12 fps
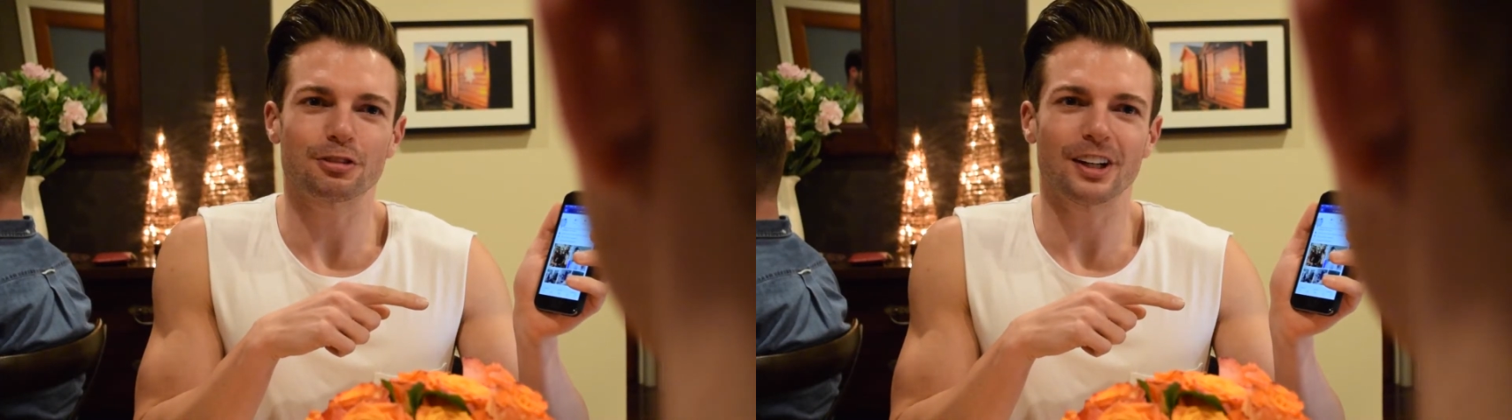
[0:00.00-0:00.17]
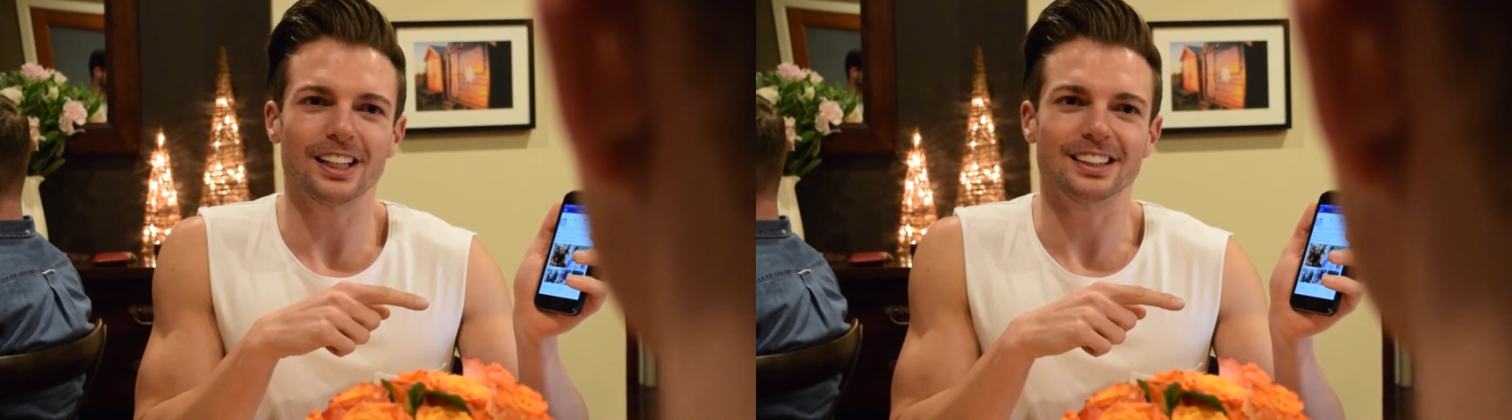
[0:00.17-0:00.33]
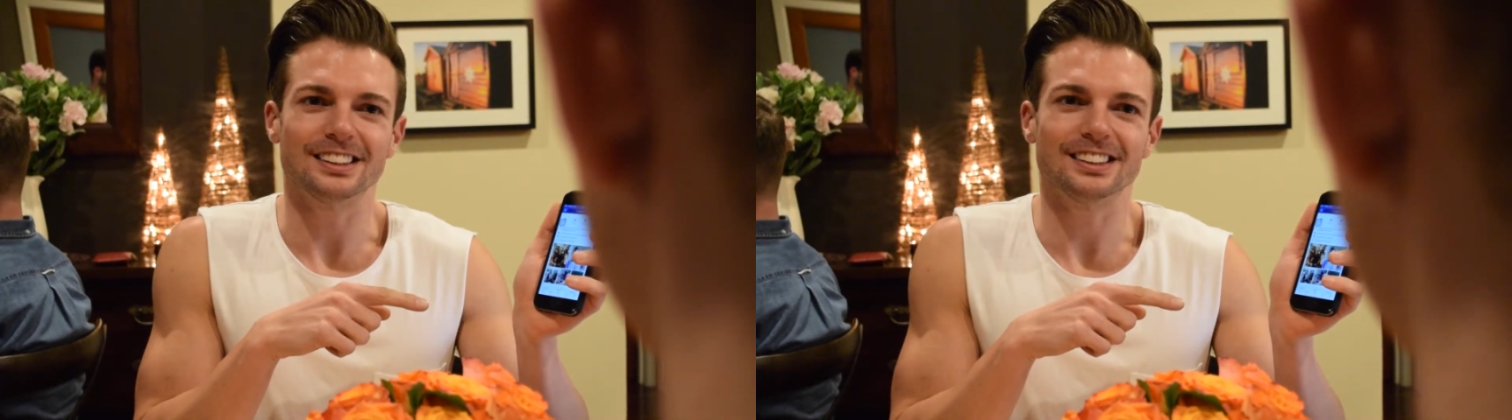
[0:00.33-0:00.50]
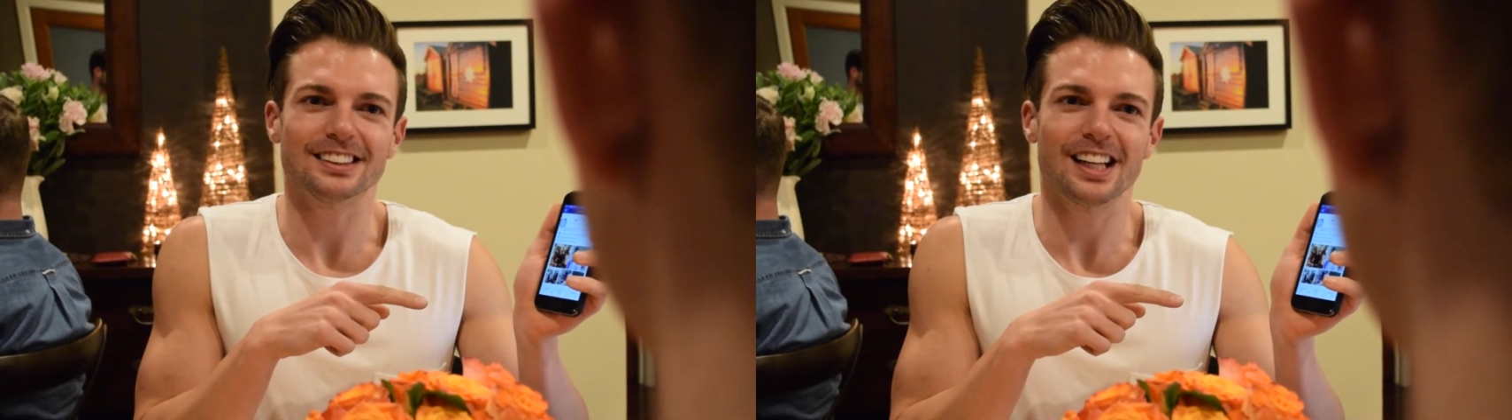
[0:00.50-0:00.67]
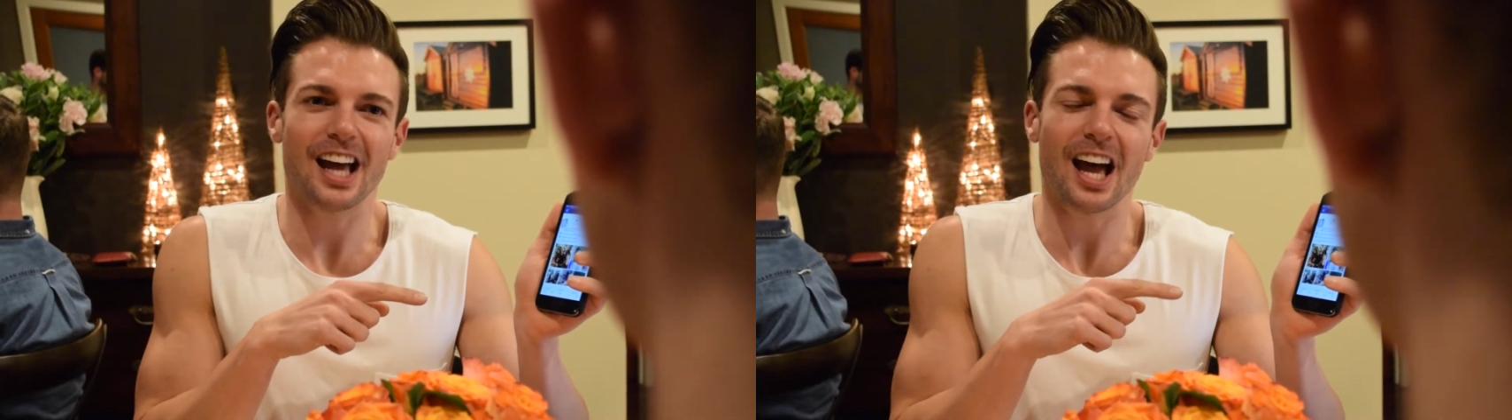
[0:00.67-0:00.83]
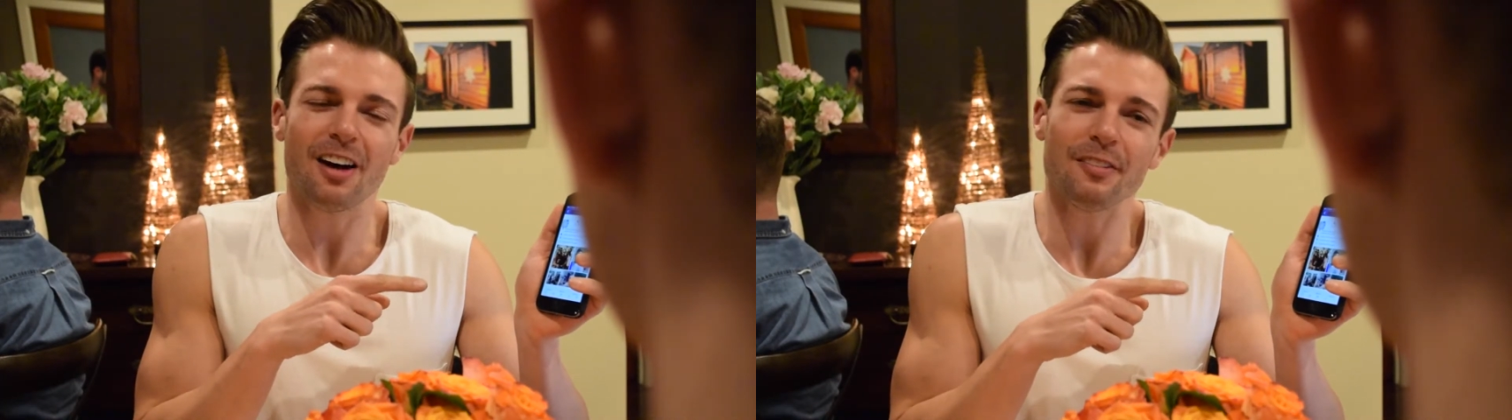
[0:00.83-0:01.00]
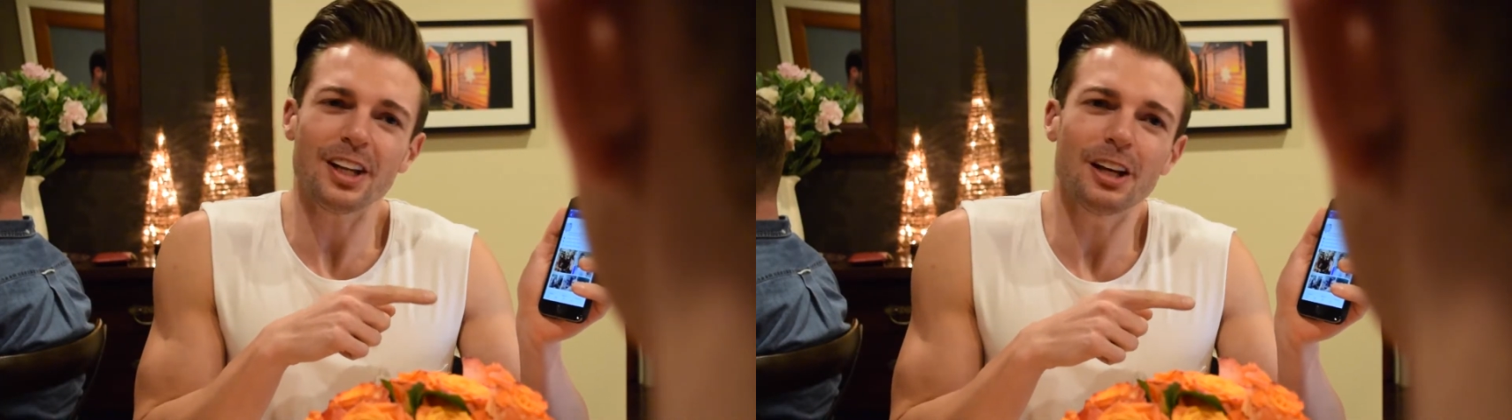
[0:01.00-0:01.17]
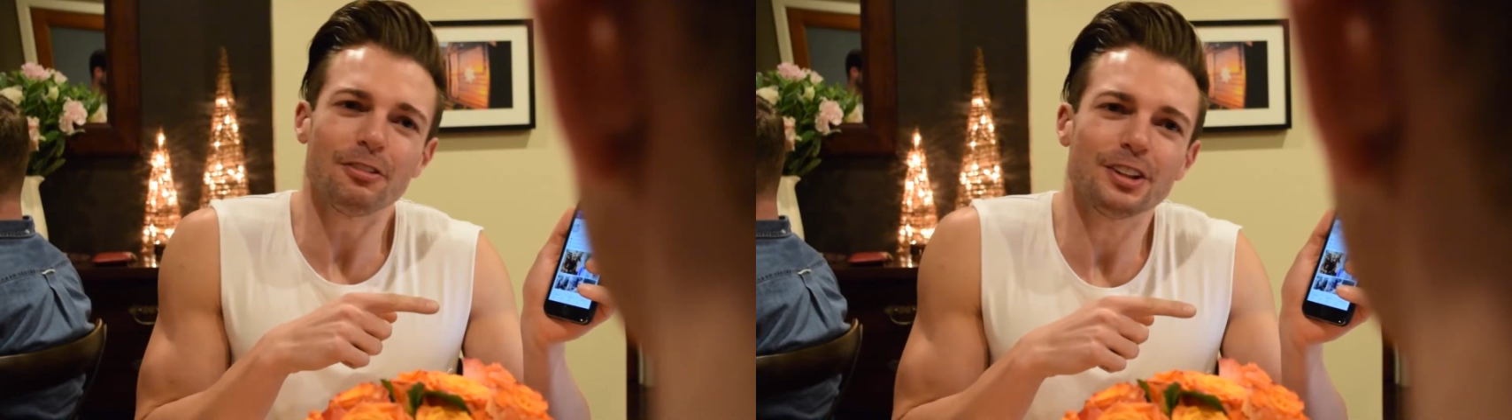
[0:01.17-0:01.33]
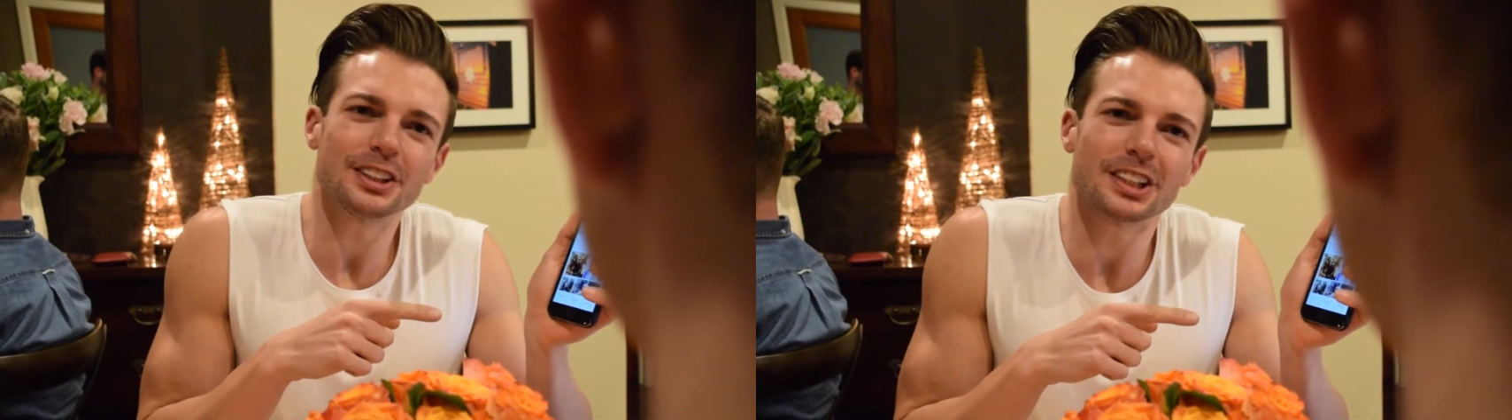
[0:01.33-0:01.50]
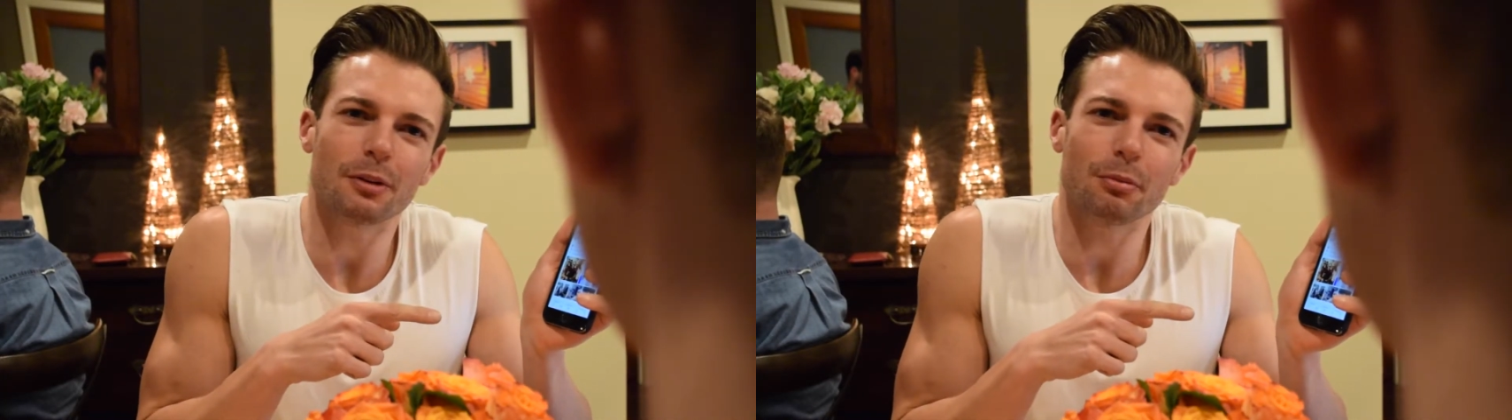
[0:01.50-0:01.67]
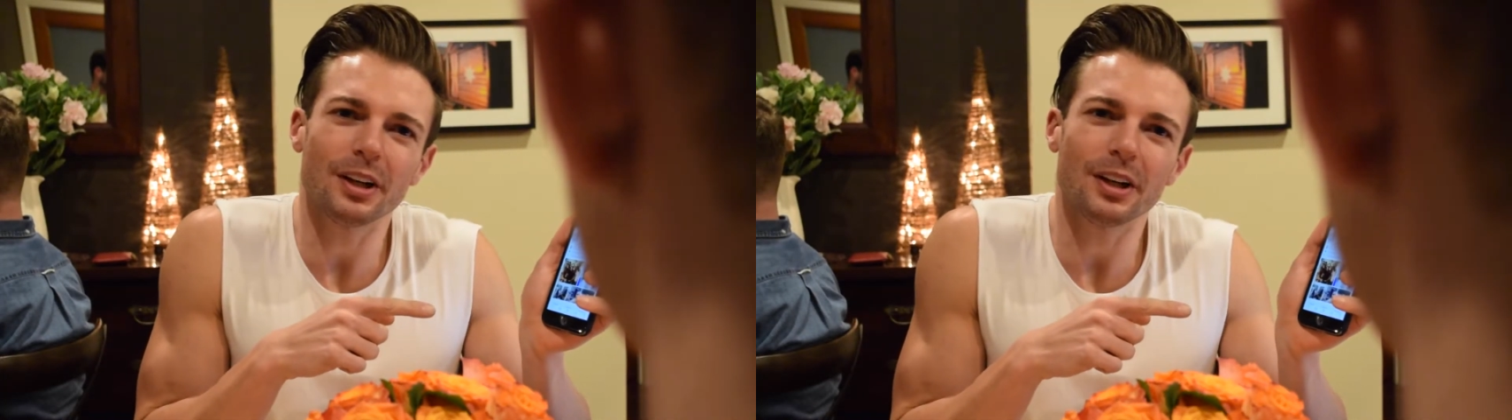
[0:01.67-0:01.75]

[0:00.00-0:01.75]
friends. How many have you slept